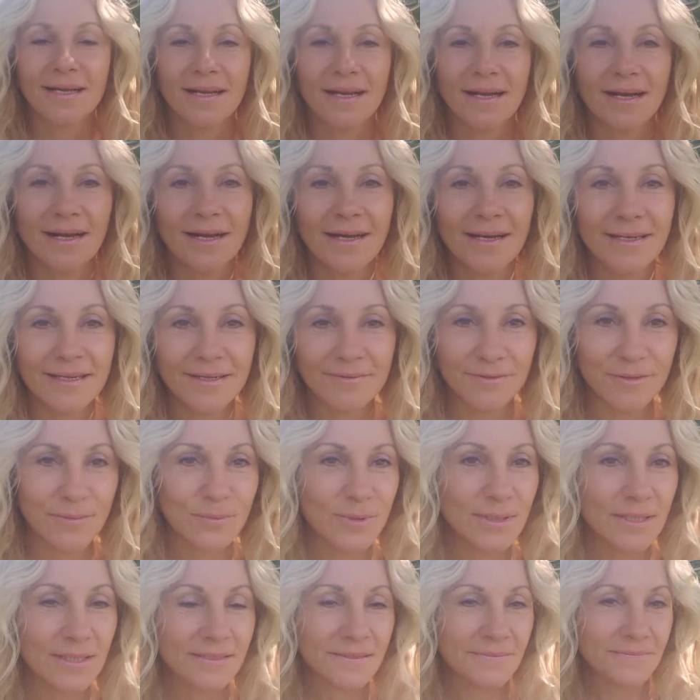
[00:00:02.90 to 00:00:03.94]
Hi
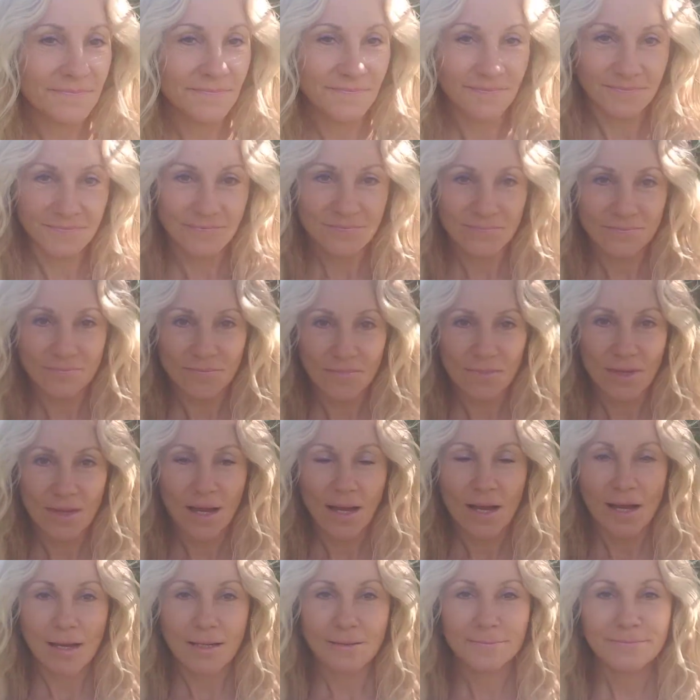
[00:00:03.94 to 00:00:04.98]
everyone.
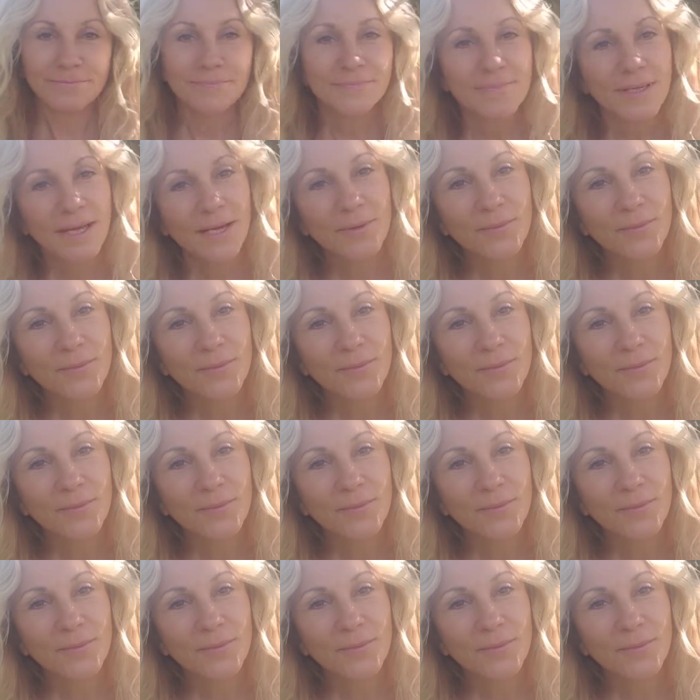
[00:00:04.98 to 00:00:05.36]
Um,